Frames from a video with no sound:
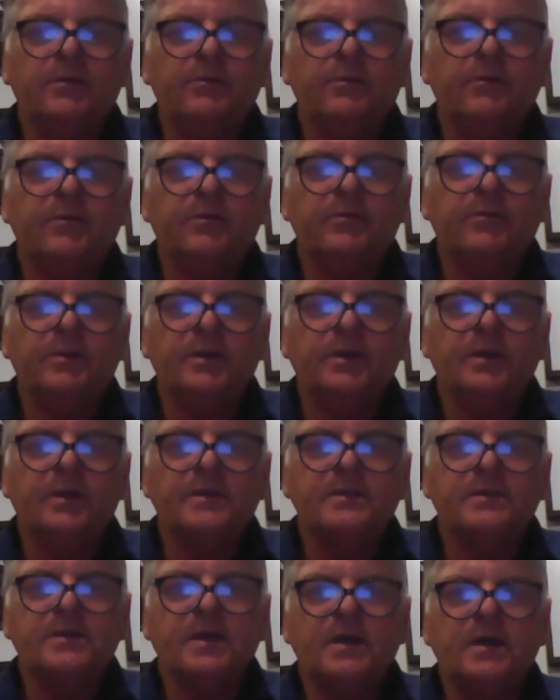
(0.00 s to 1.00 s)
I've been in the
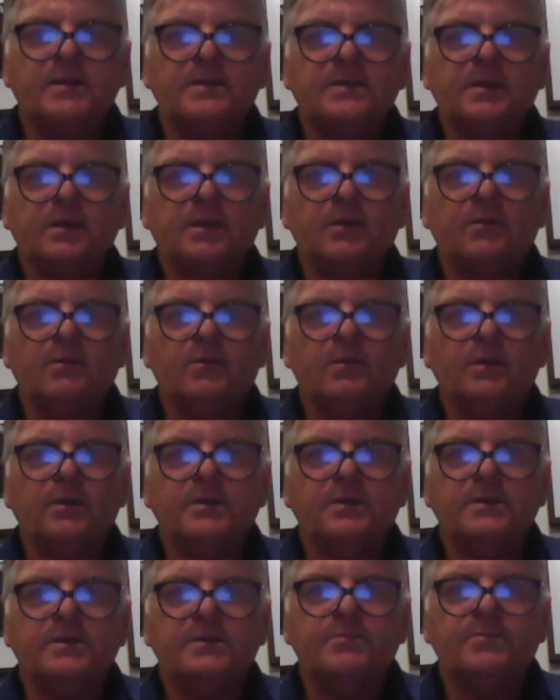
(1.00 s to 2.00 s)
park, and we've been
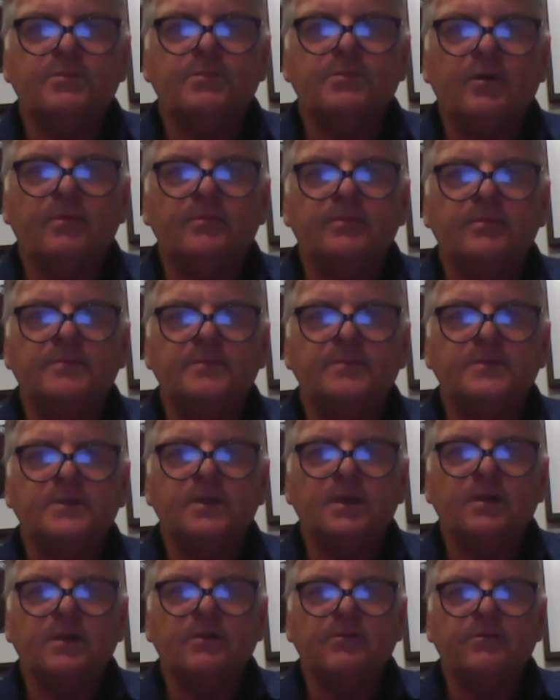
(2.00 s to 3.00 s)
discussing all these
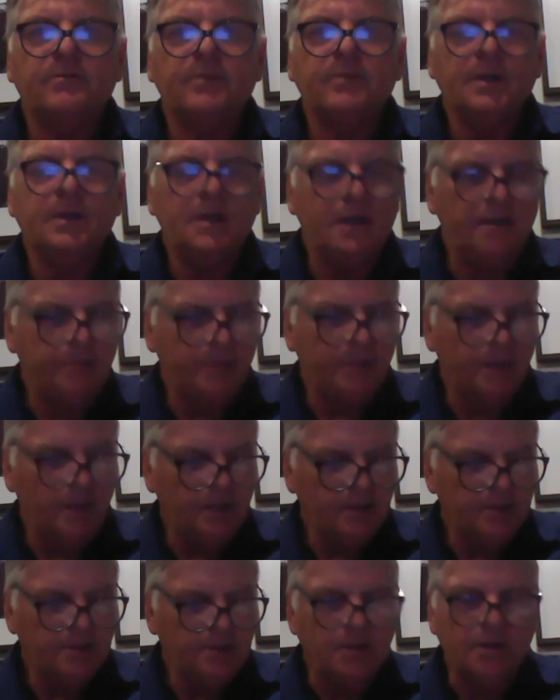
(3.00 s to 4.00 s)
problems that have been
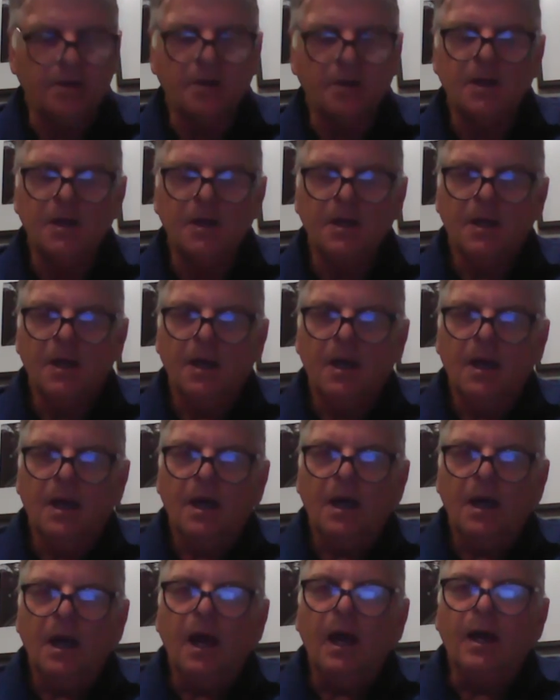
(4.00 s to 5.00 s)
happening. So
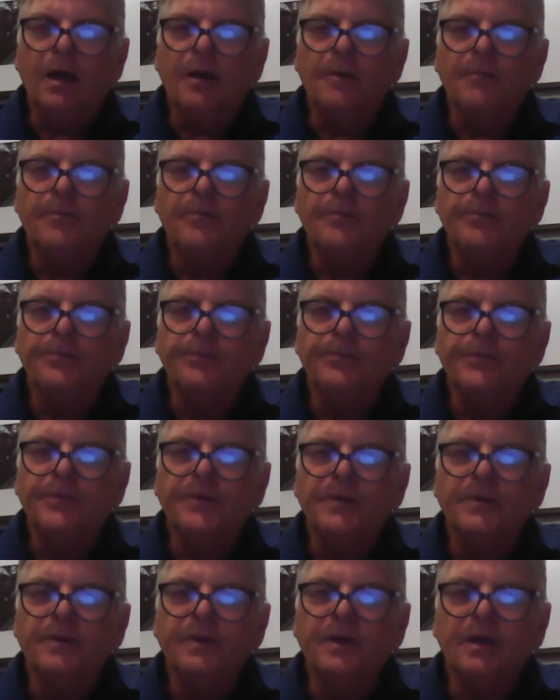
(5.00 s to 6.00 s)
um,
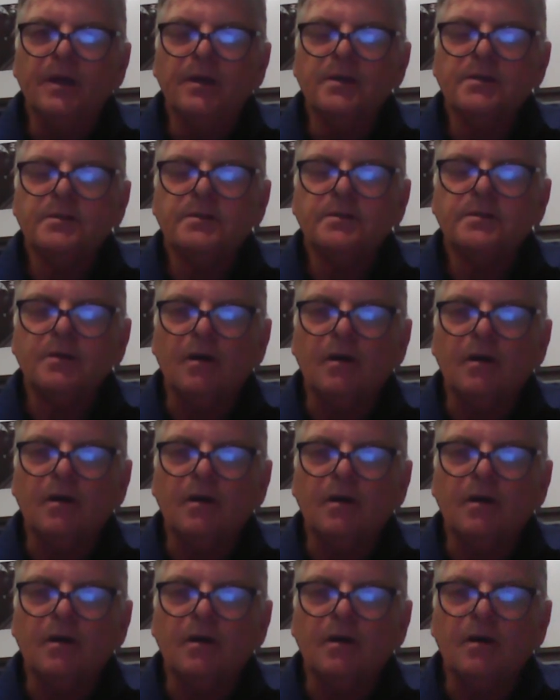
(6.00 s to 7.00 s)
there is
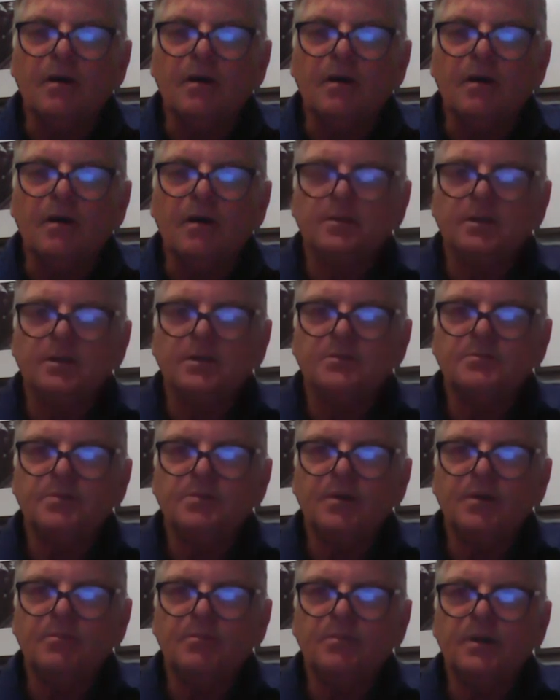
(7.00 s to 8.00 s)
obviously
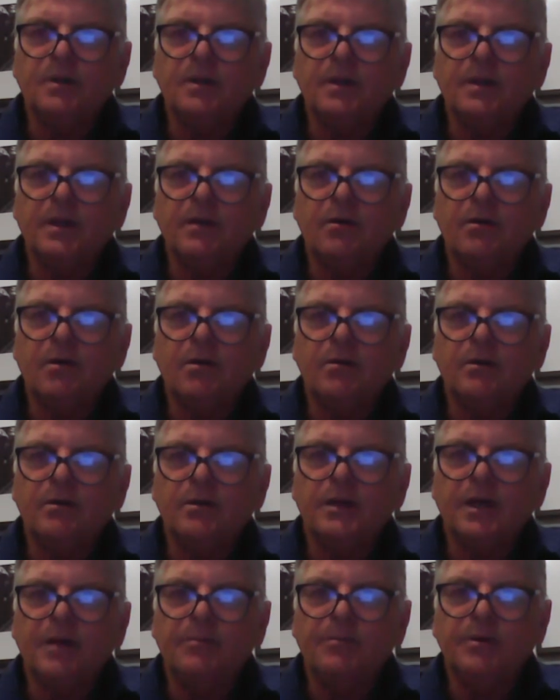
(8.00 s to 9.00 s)
corruption. There's people that
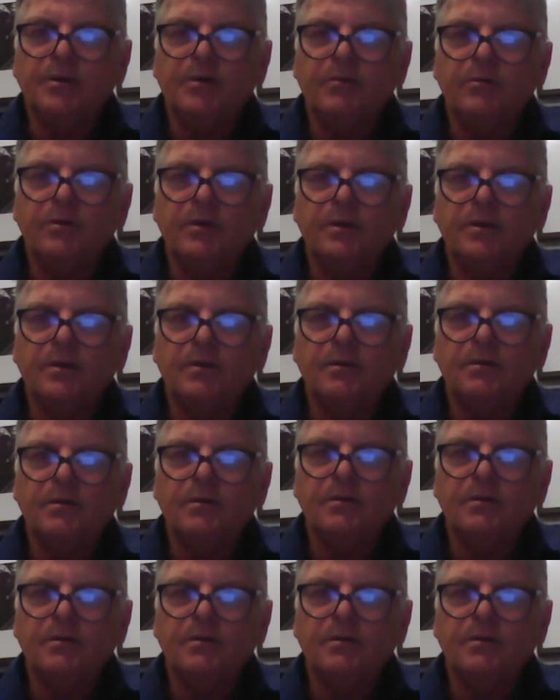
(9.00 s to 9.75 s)
aren't happy with